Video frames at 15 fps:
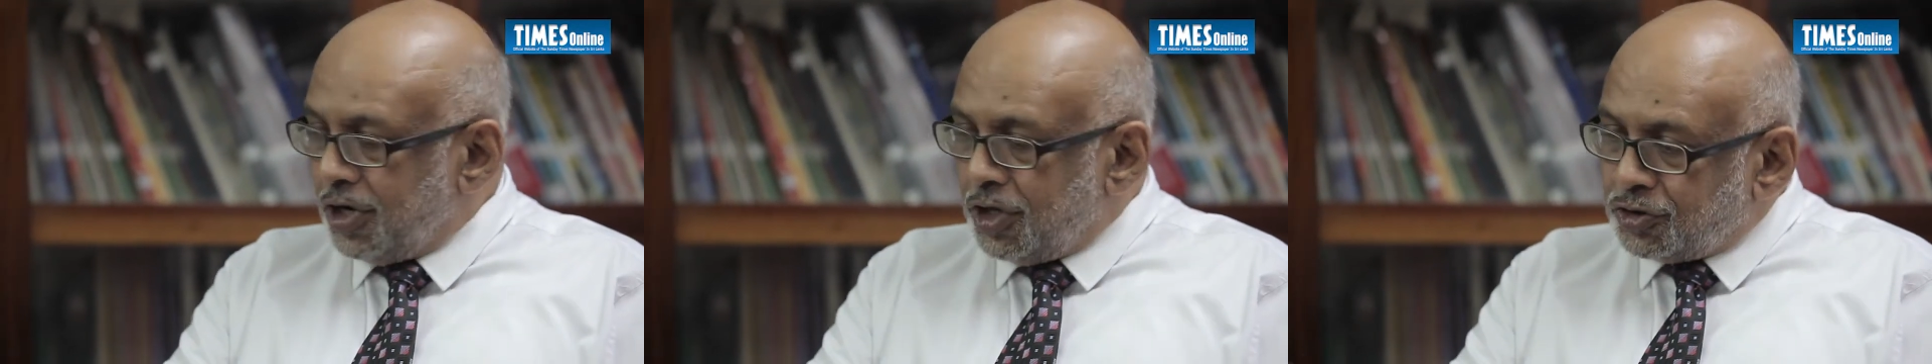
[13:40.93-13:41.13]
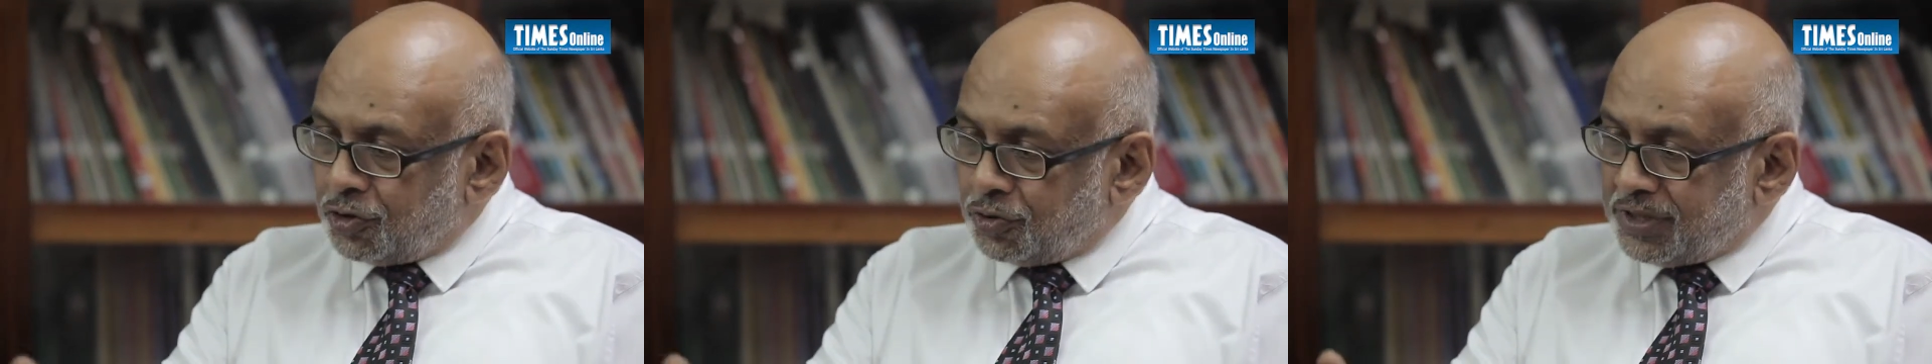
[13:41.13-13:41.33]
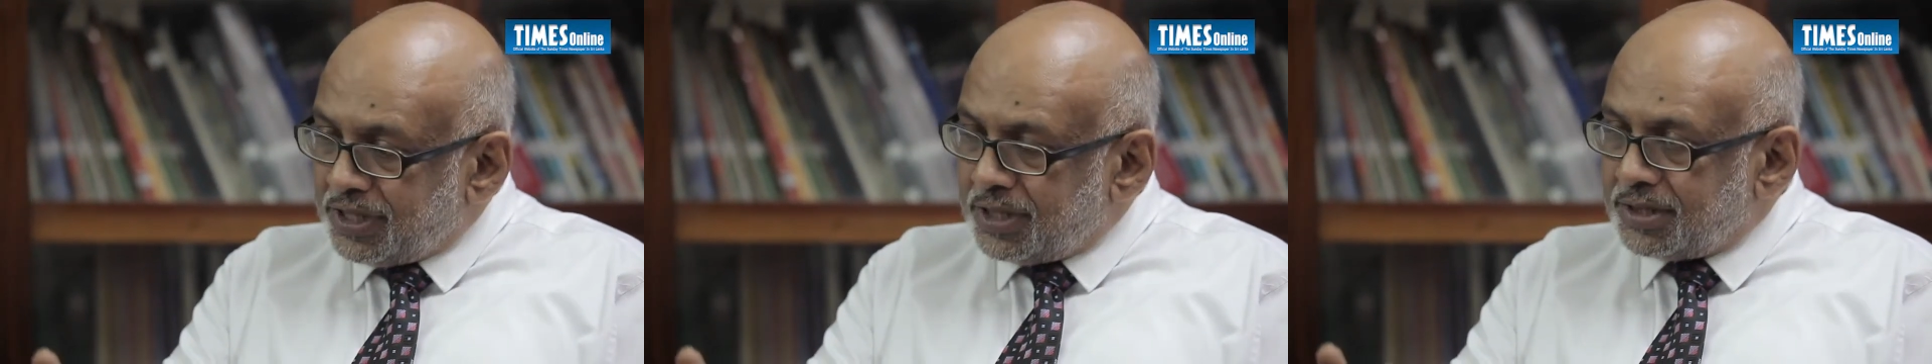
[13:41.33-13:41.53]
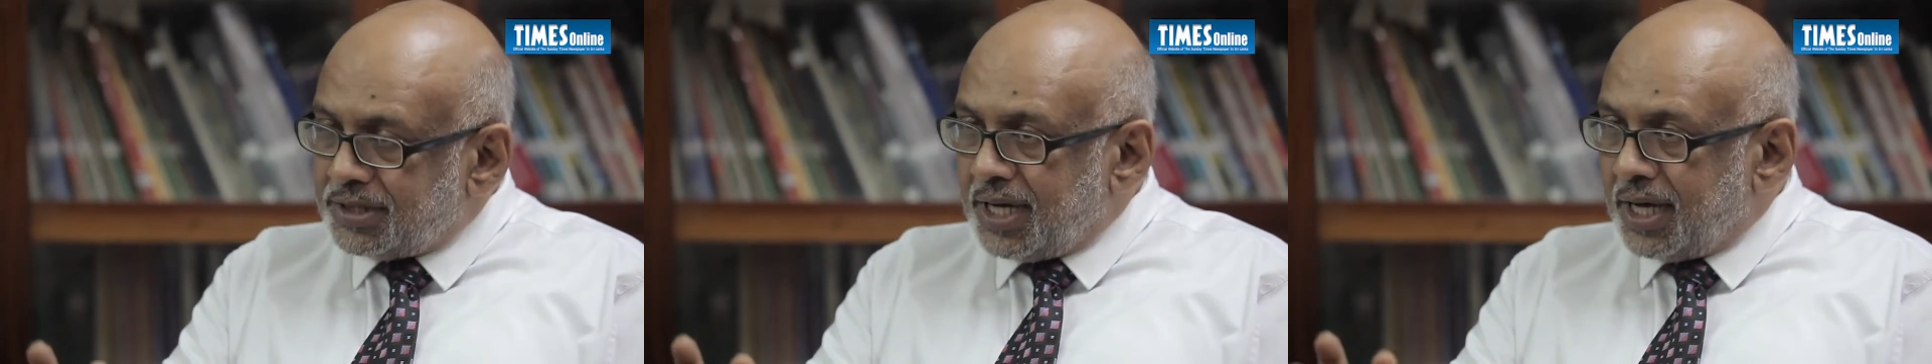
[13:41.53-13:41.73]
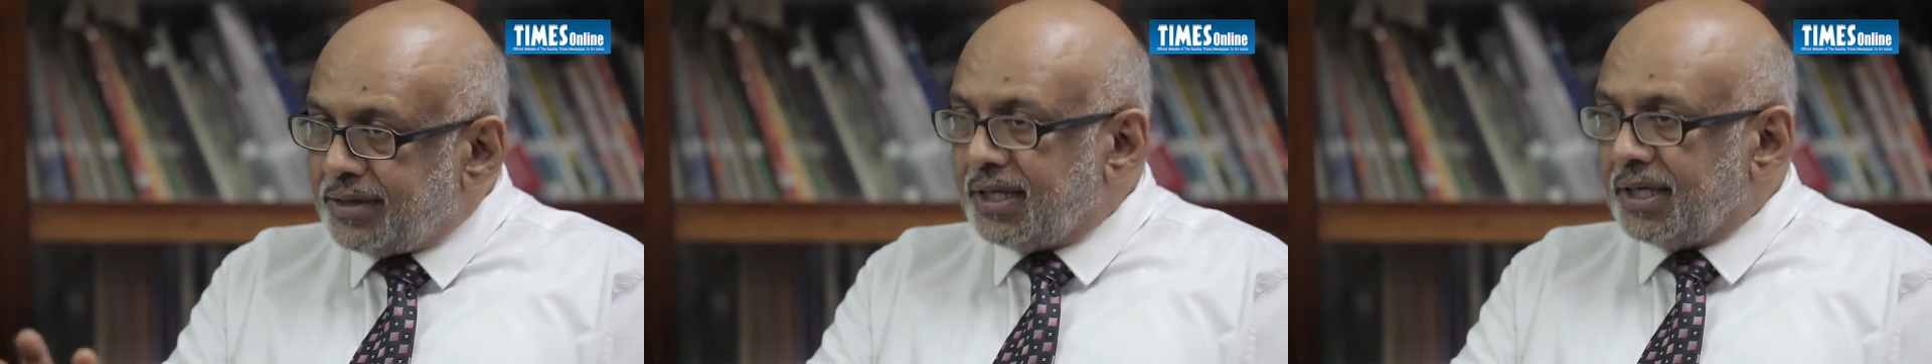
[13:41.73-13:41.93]
So these
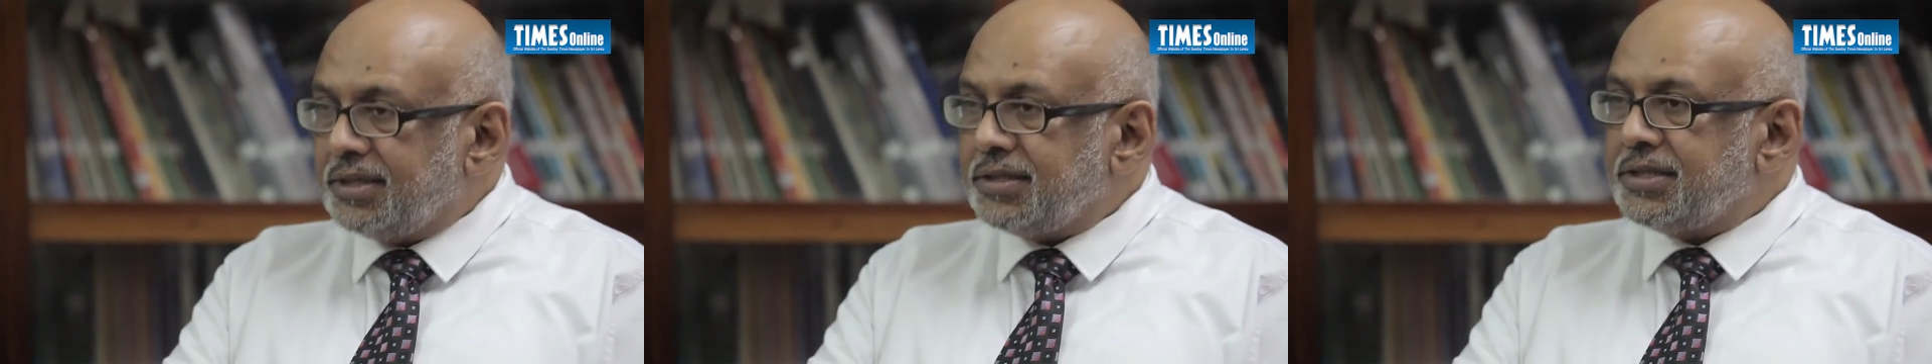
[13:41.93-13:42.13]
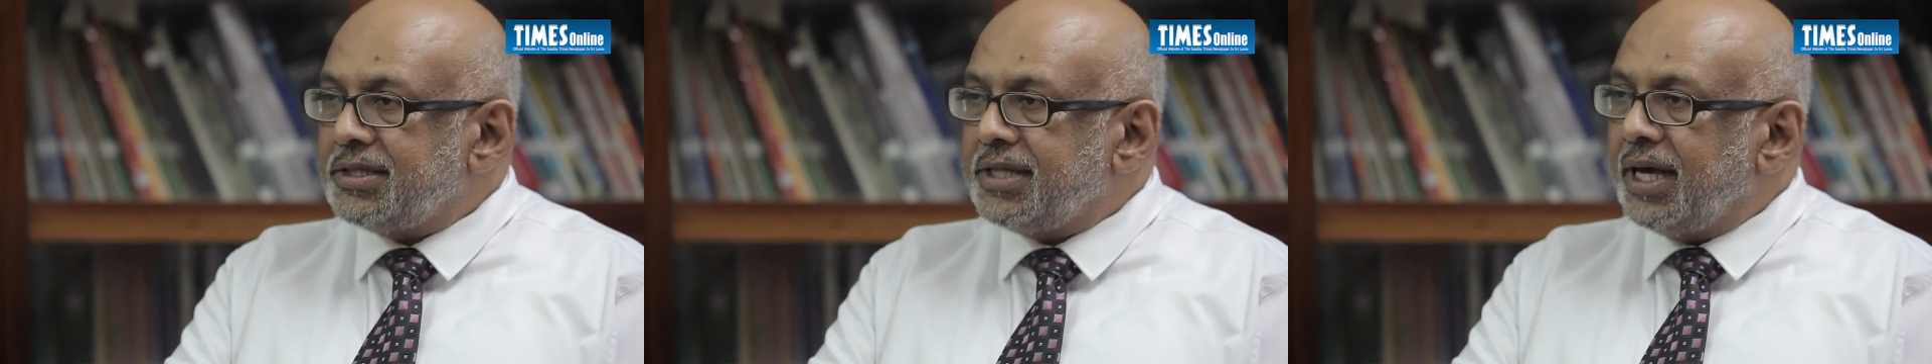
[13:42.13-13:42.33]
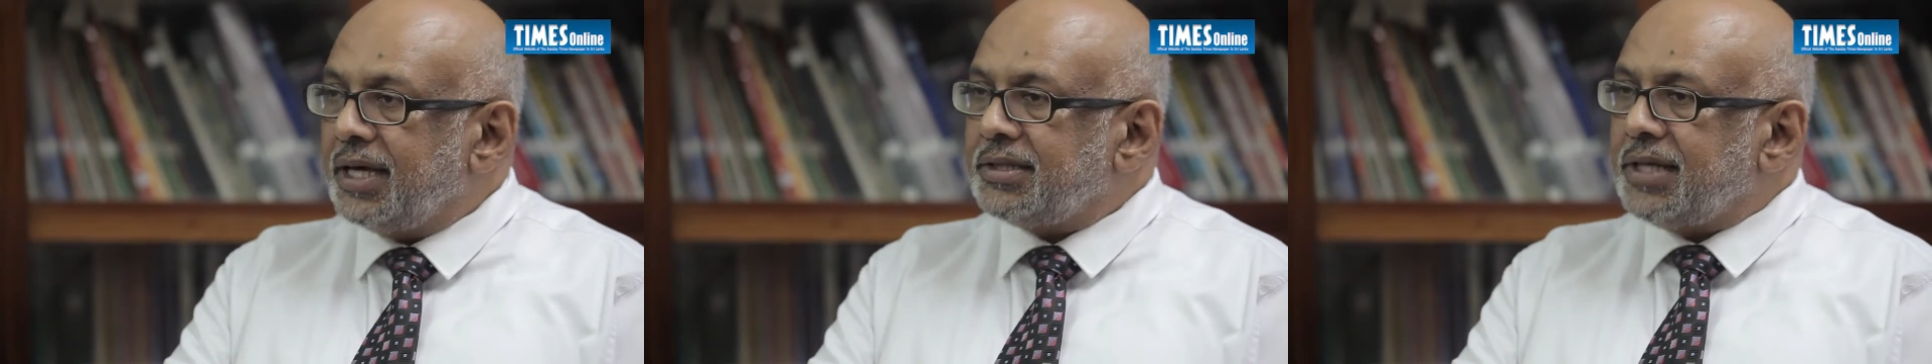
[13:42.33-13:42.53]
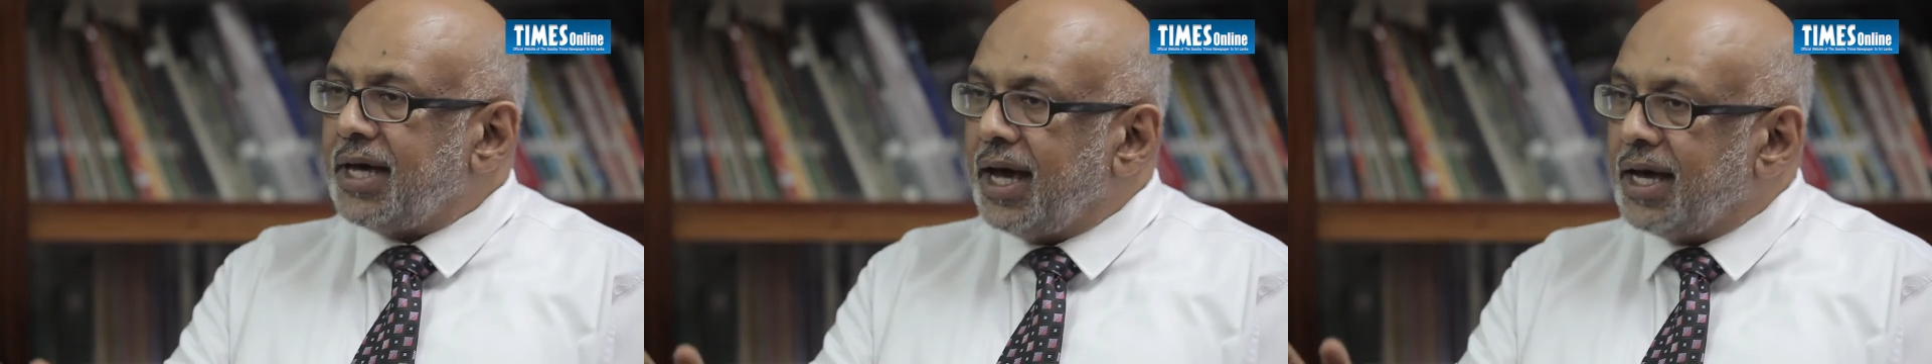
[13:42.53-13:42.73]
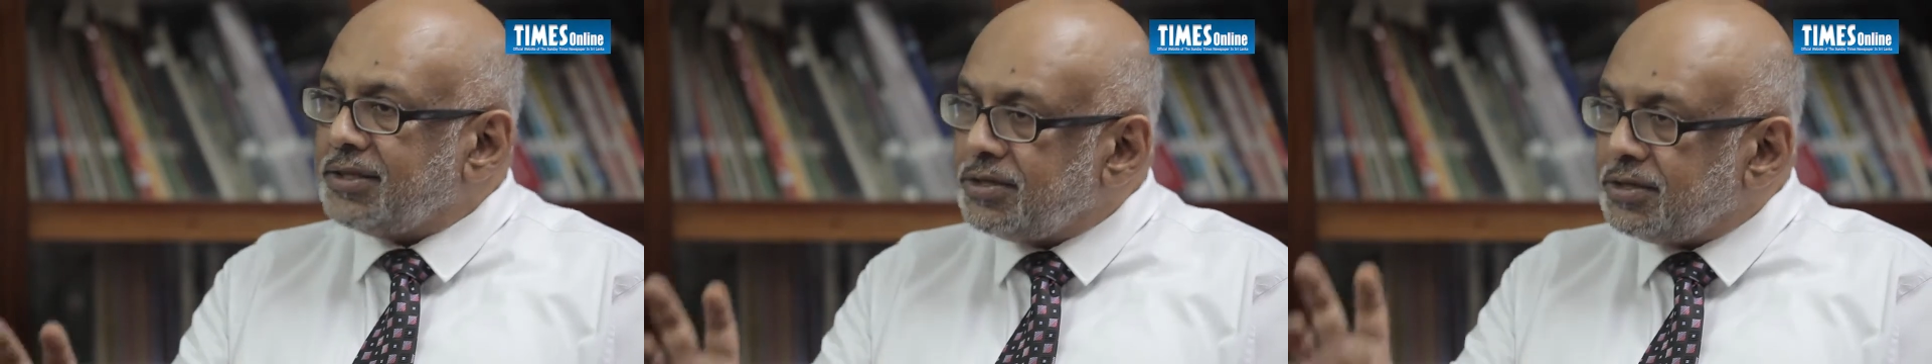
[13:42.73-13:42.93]
are things that
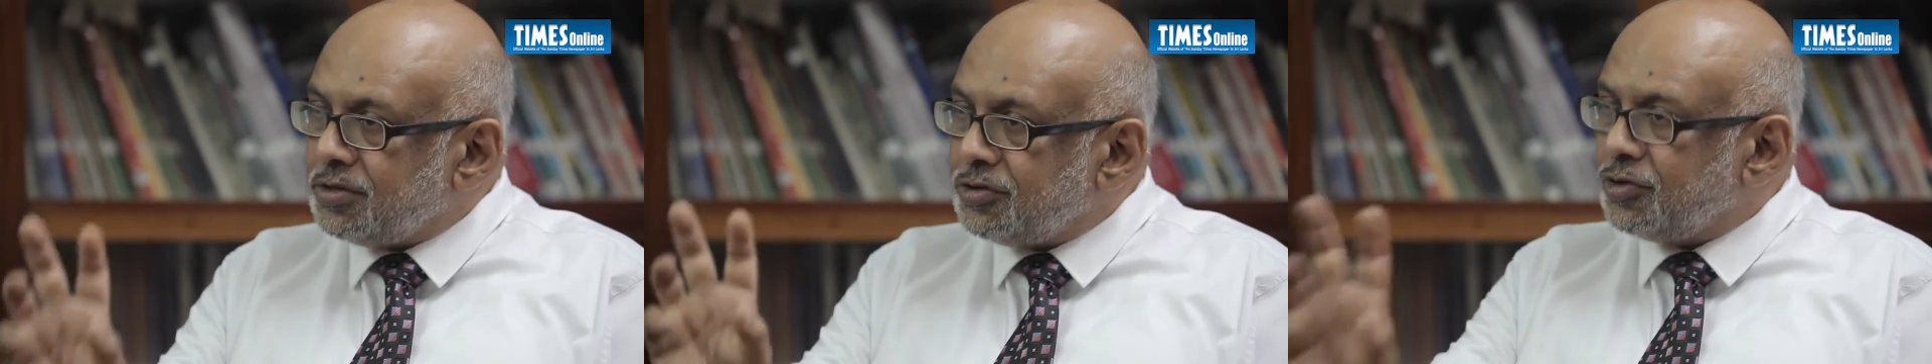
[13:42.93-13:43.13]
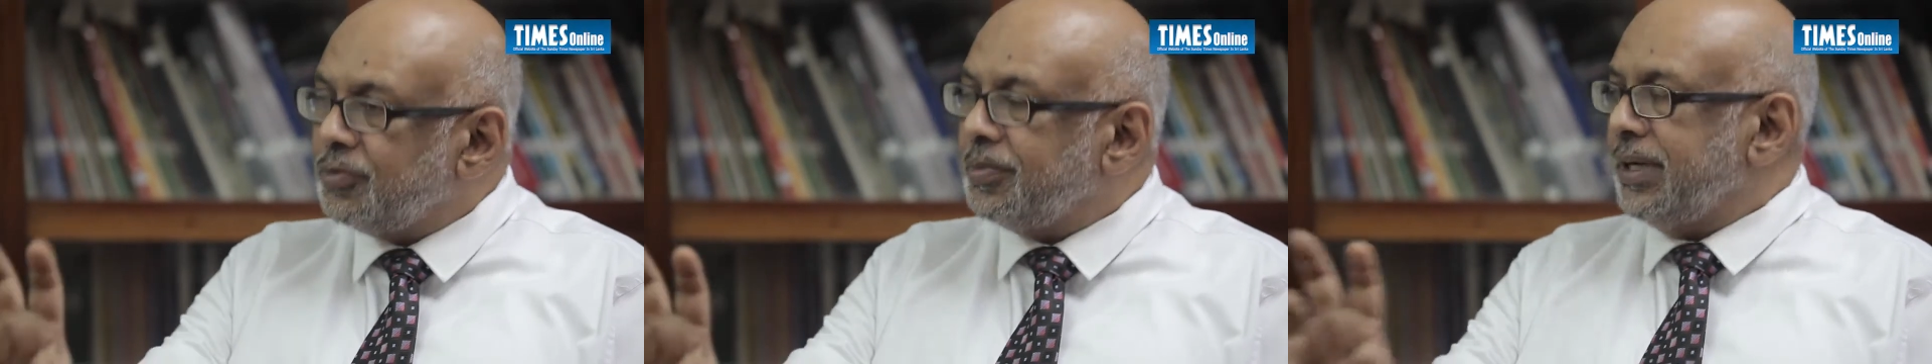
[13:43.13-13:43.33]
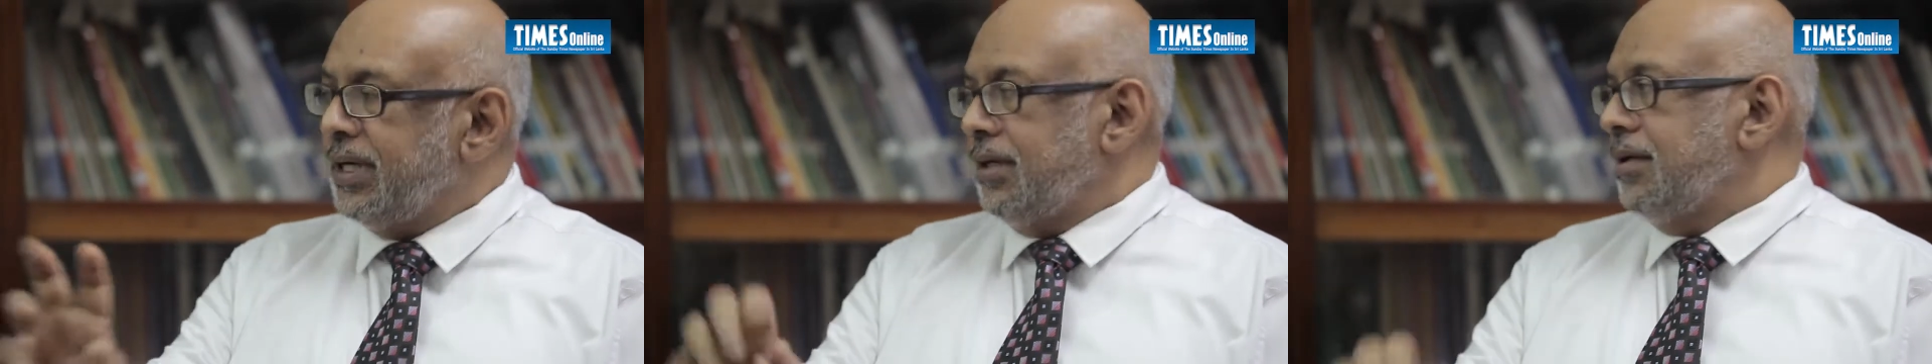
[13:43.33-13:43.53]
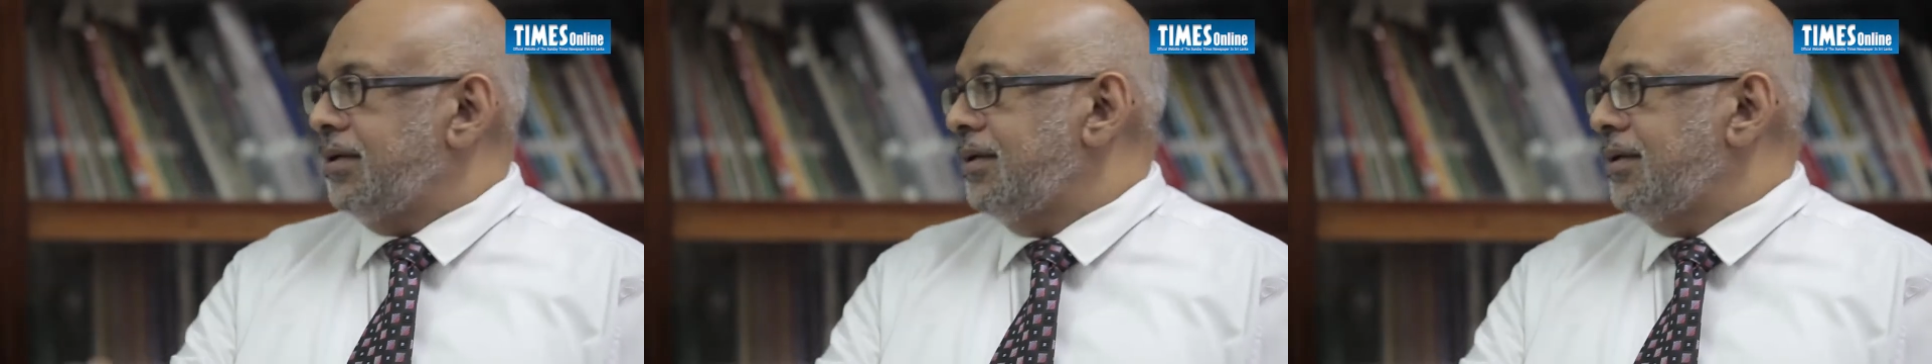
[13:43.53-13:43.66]
has to be